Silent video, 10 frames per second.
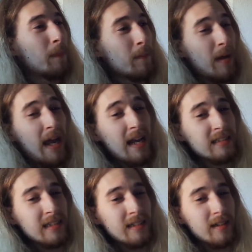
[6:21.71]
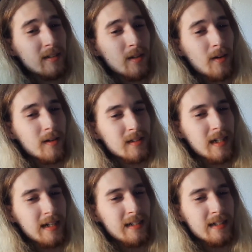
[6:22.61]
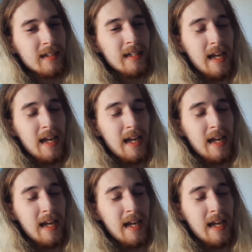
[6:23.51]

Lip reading: my ass end of the car kind of